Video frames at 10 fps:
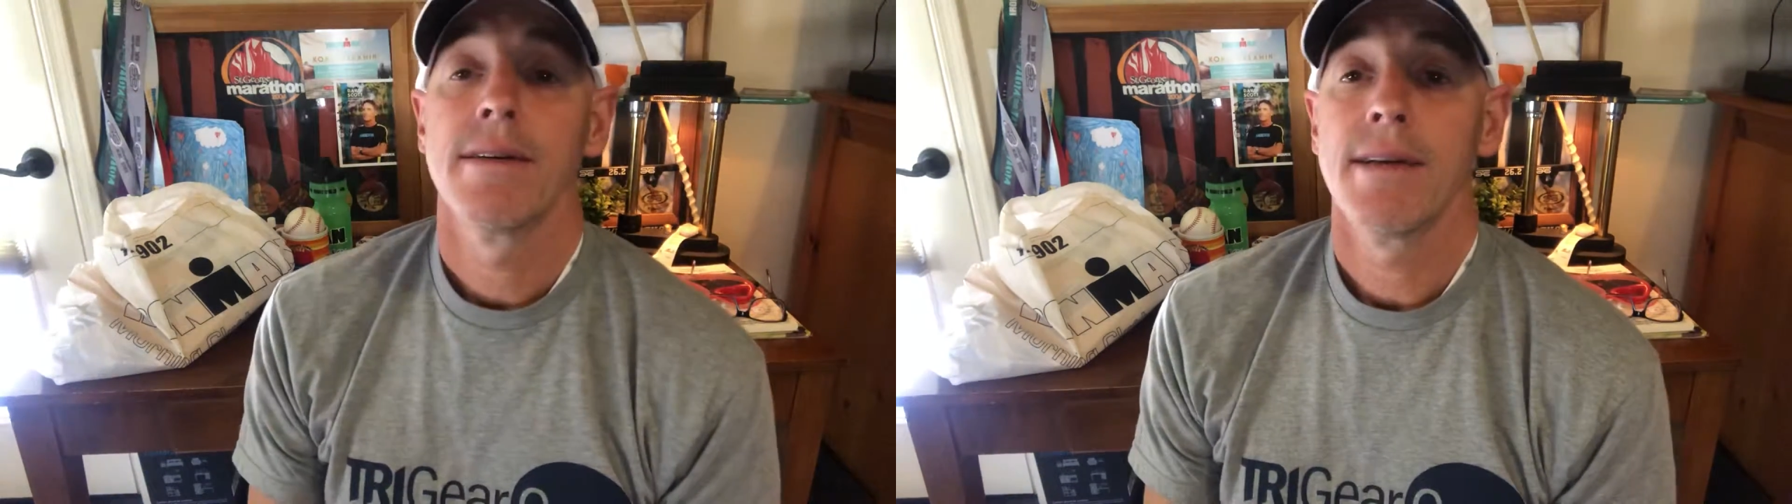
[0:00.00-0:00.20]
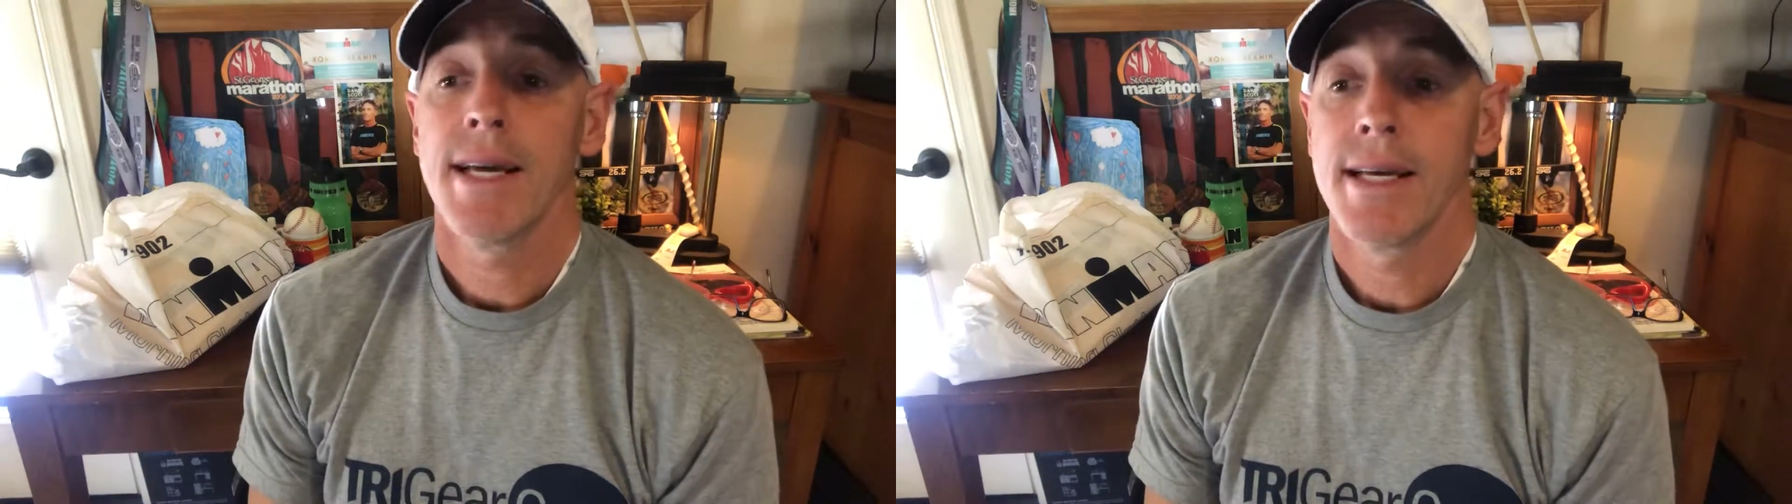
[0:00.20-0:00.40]

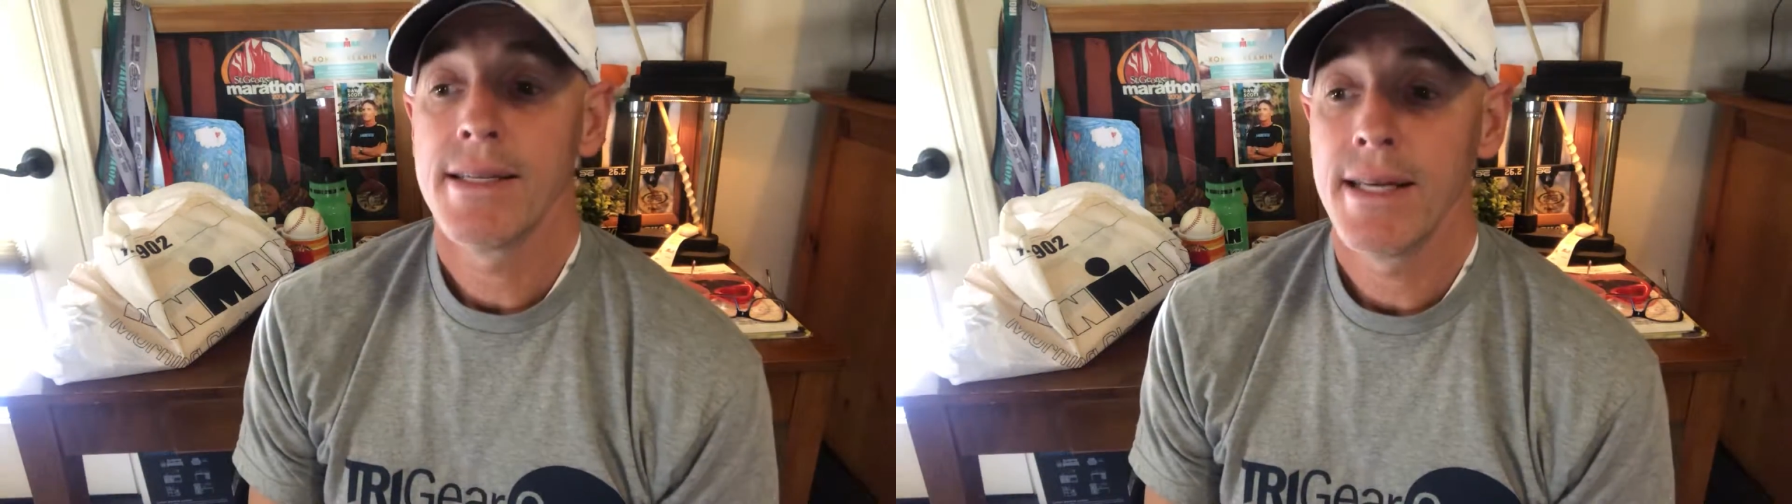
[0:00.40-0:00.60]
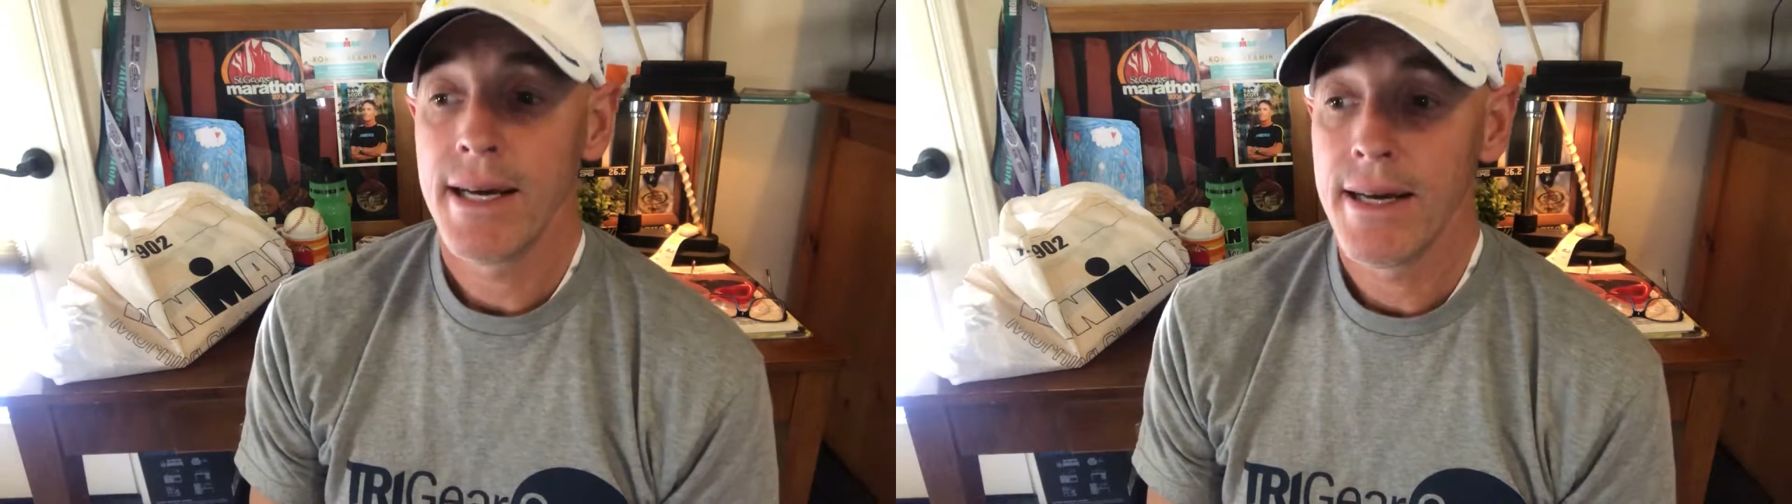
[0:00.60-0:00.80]

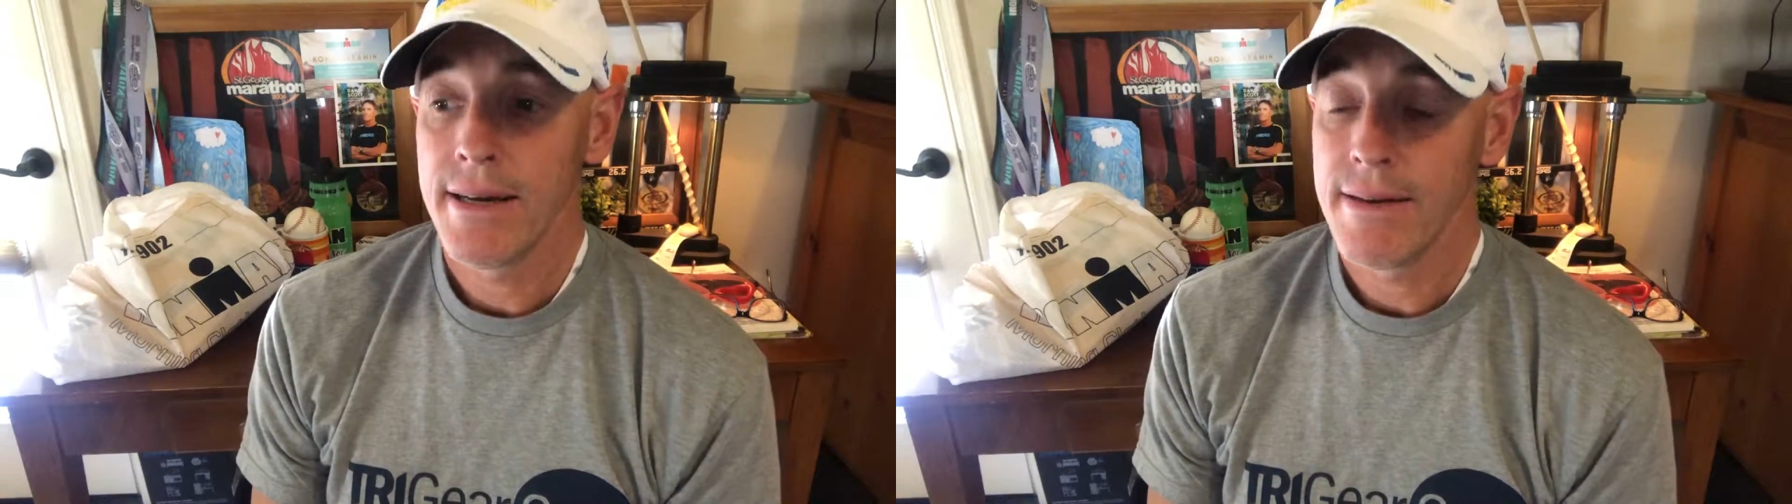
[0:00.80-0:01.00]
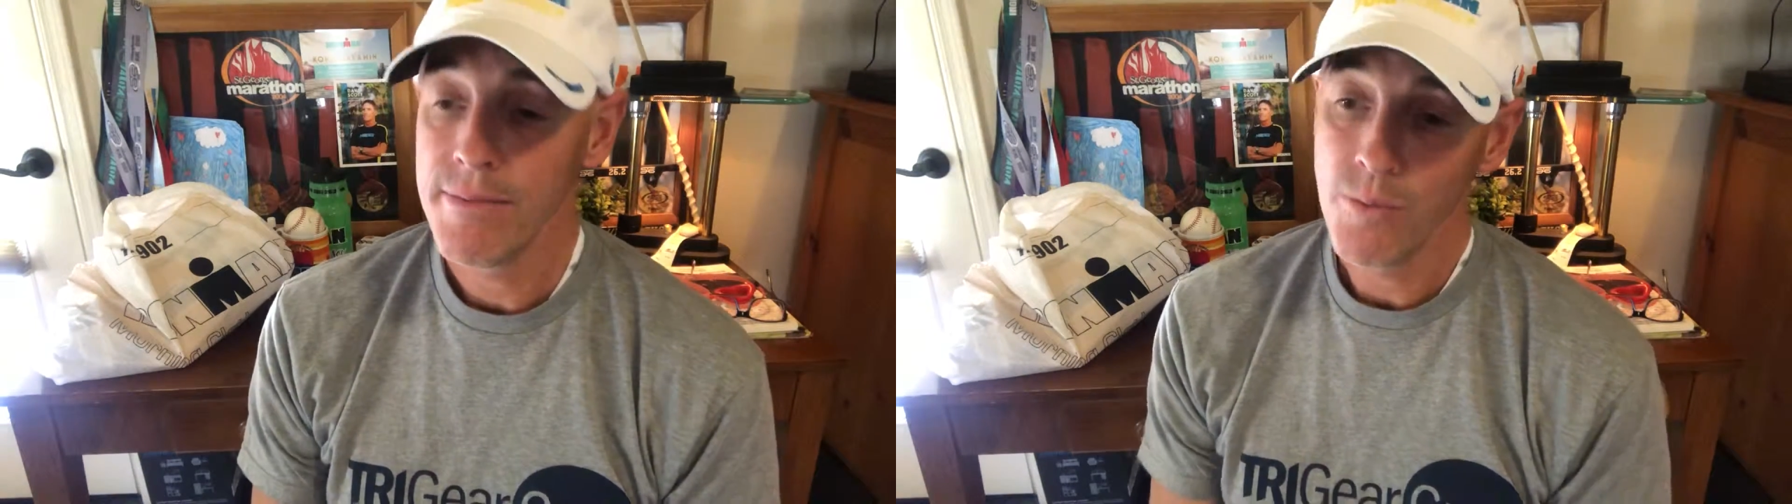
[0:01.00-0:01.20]
And
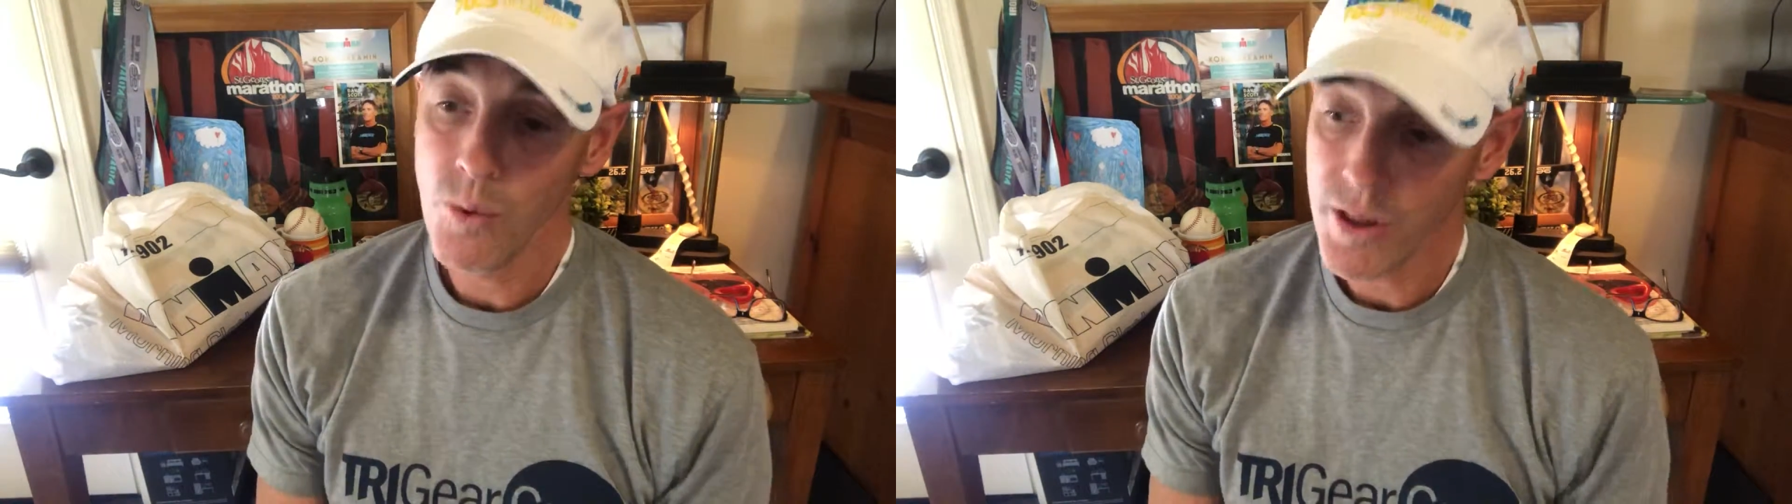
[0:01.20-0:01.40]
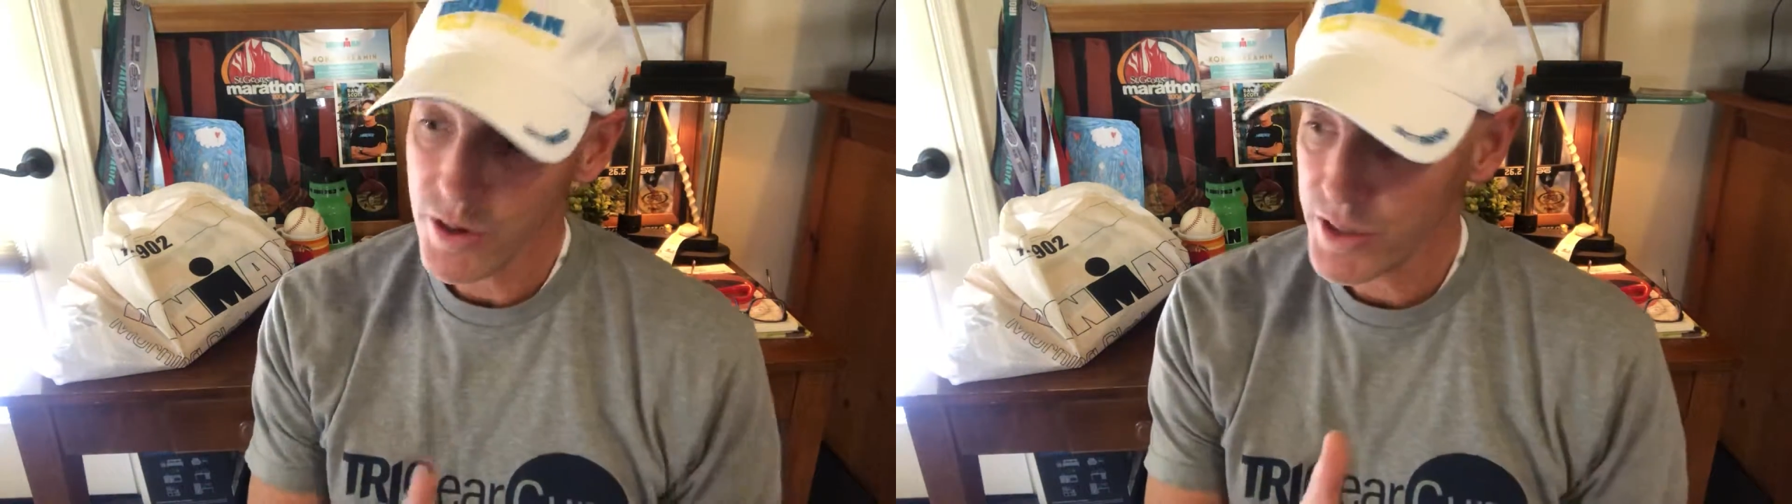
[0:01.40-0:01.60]

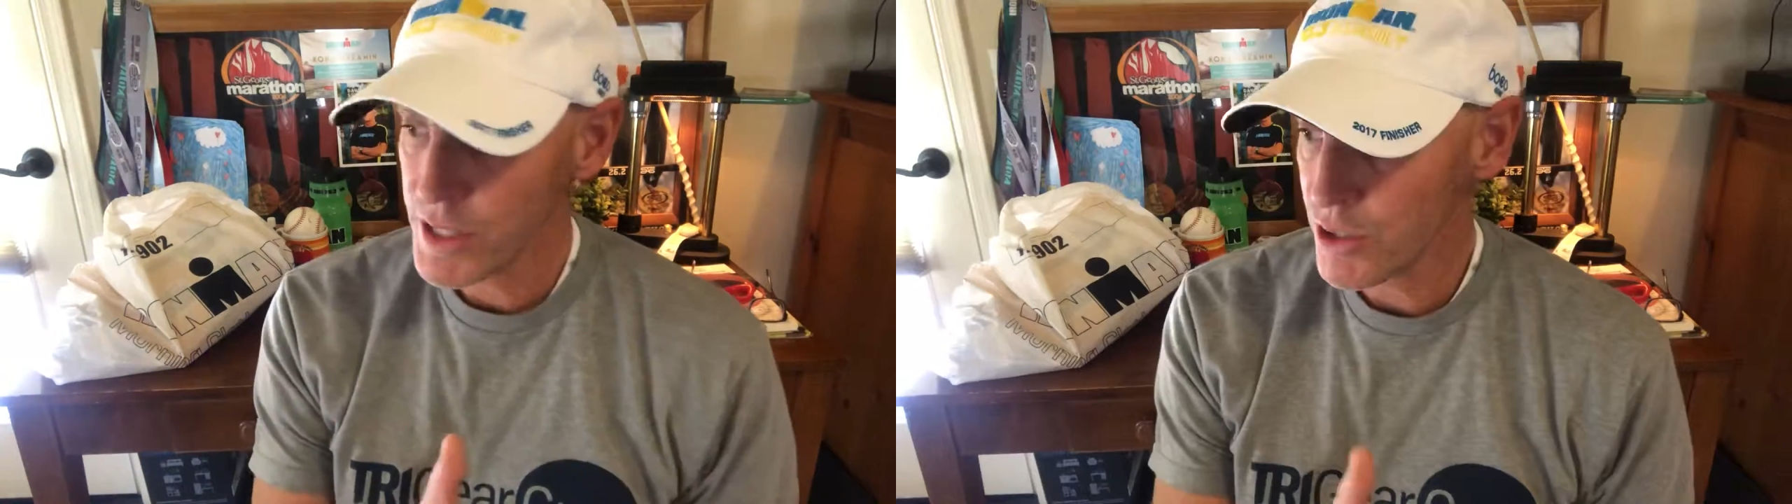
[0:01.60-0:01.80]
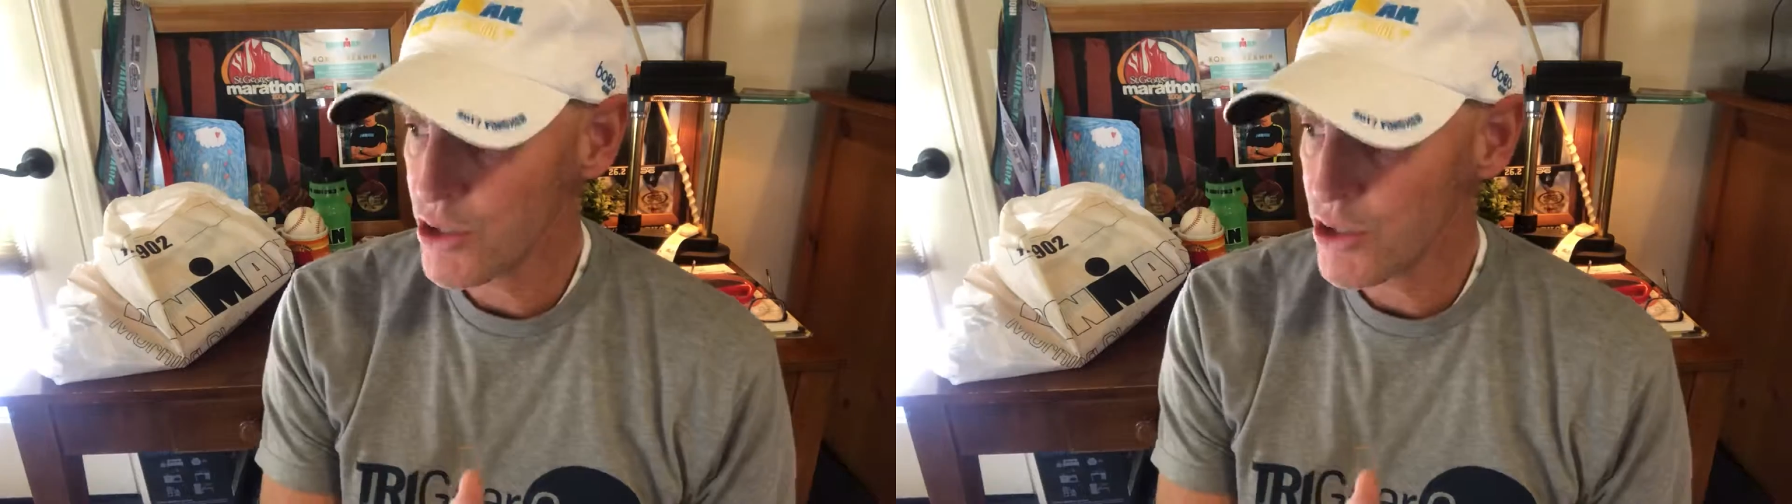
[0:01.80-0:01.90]
whether it's in